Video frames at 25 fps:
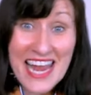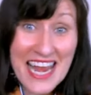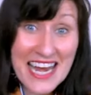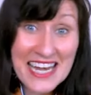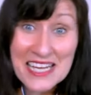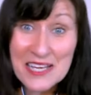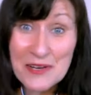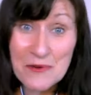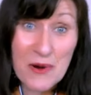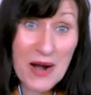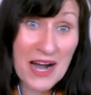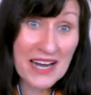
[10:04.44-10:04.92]

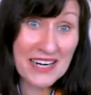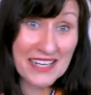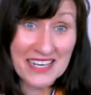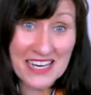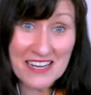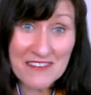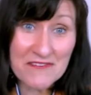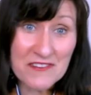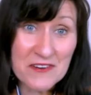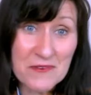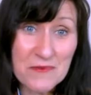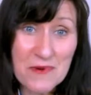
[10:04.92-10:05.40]
anyone
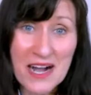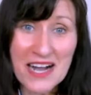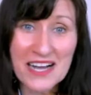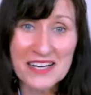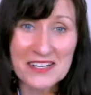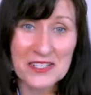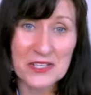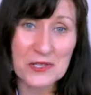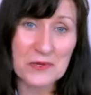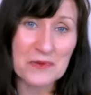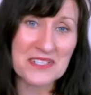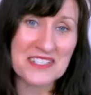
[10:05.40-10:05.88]
and
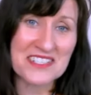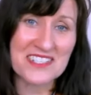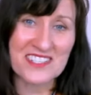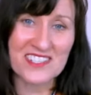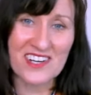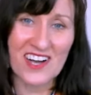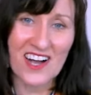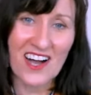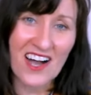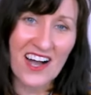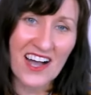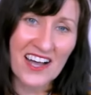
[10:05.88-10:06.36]
everyone who has
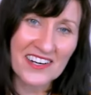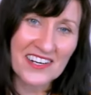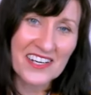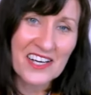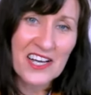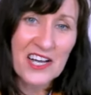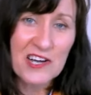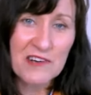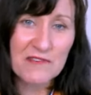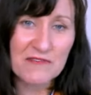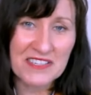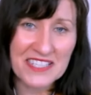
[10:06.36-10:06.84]
died,
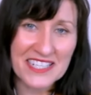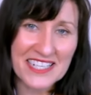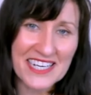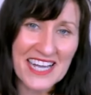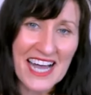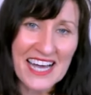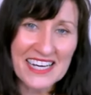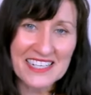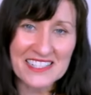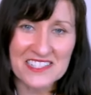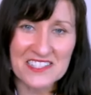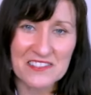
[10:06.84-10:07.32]

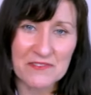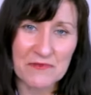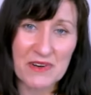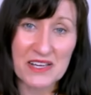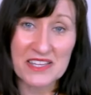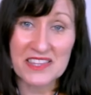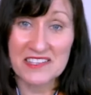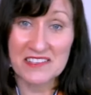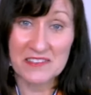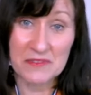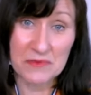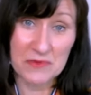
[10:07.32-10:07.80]
regardless of
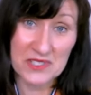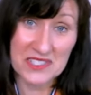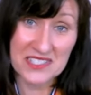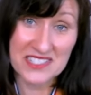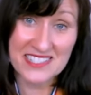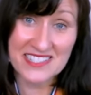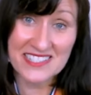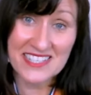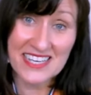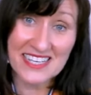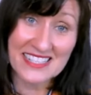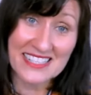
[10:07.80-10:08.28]
whether it
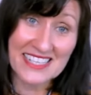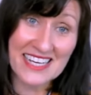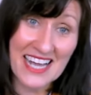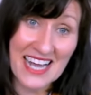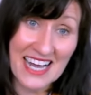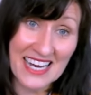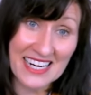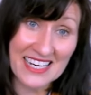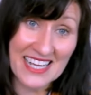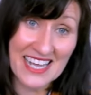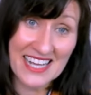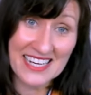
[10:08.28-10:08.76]
was sudden
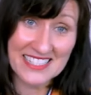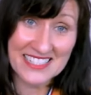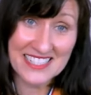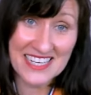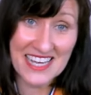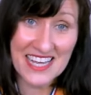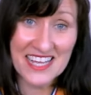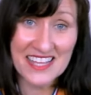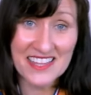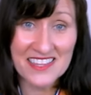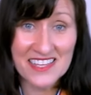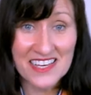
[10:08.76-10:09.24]
cardiac
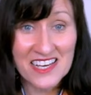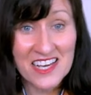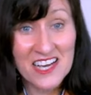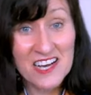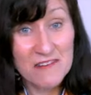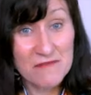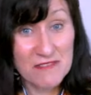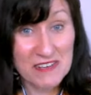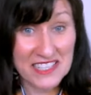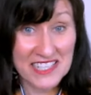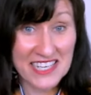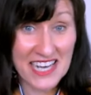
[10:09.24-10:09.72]
death,
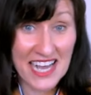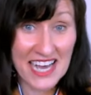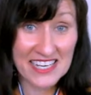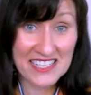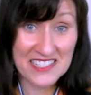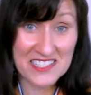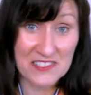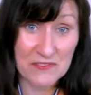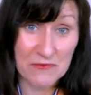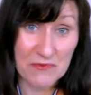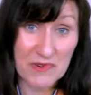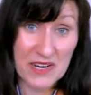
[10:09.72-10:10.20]

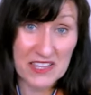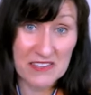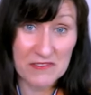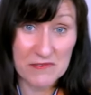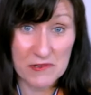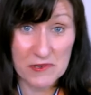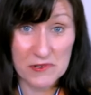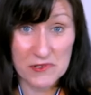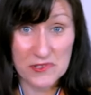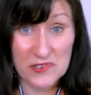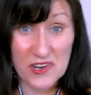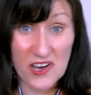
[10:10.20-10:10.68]
regardless of
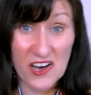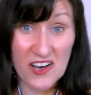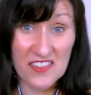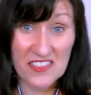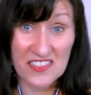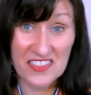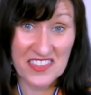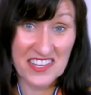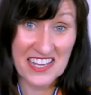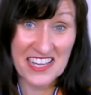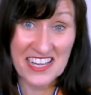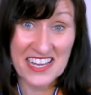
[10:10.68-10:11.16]
whether or
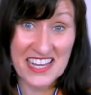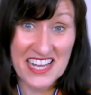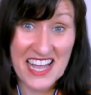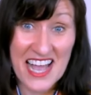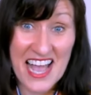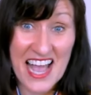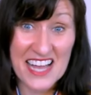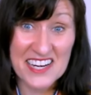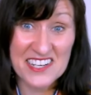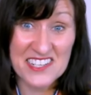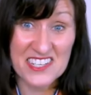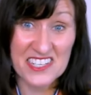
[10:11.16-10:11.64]
not they're
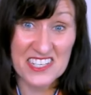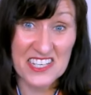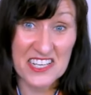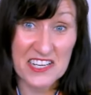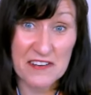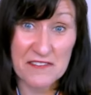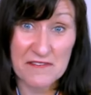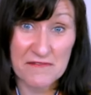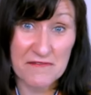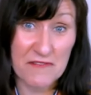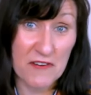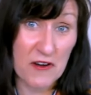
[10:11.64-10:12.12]

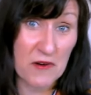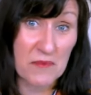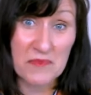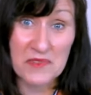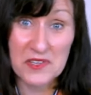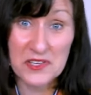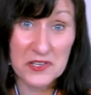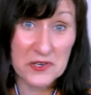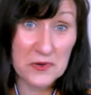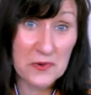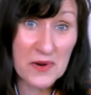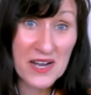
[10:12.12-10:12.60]
actually from
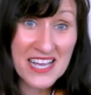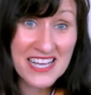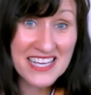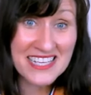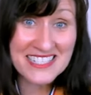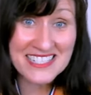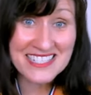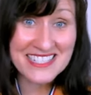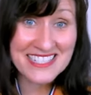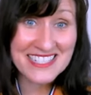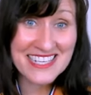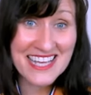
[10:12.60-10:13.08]
the
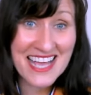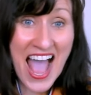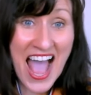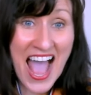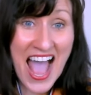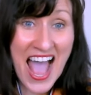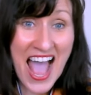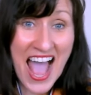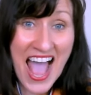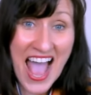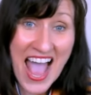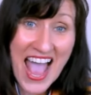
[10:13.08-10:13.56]
US
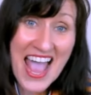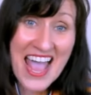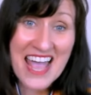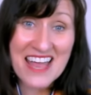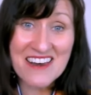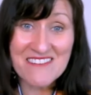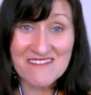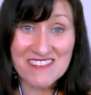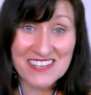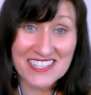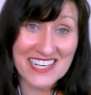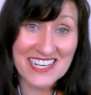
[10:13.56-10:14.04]

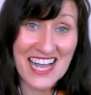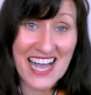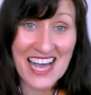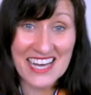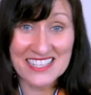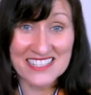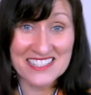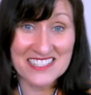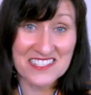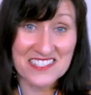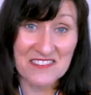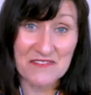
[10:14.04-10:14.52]
and
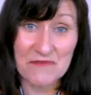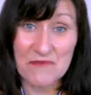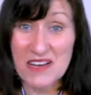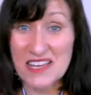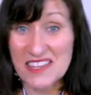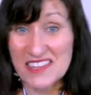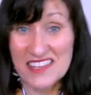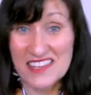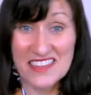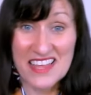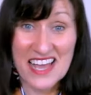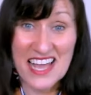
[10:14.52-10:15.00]
regardless of
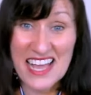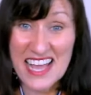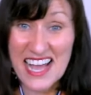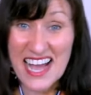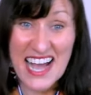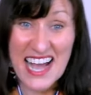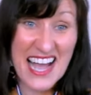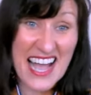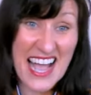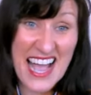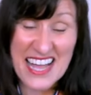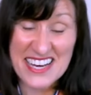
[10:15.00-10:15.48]
whether they
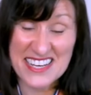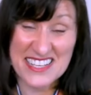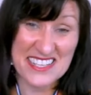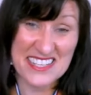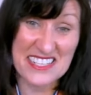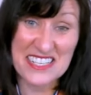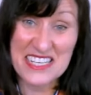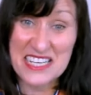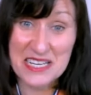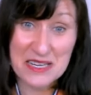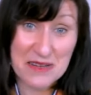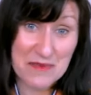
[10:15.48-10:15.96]
are
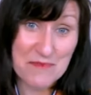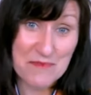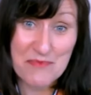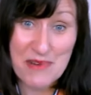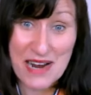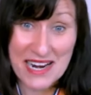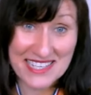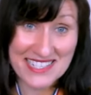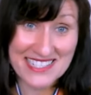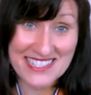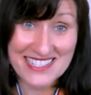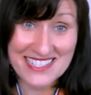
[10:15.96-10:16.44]
actually
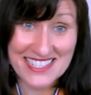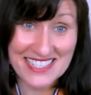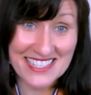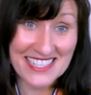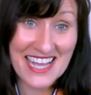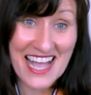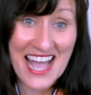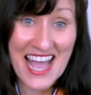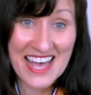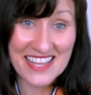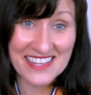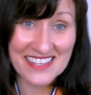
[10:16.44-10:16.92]

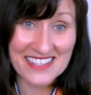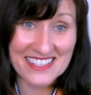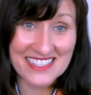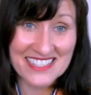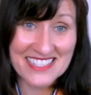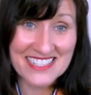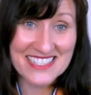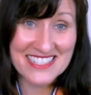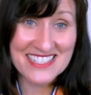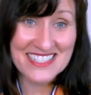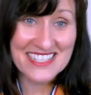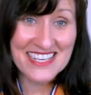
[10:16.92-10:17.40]
practicing
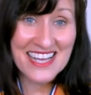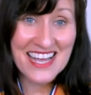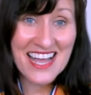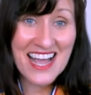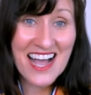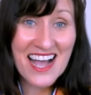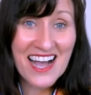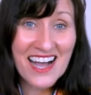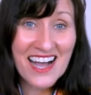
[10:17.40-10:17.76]
athletes.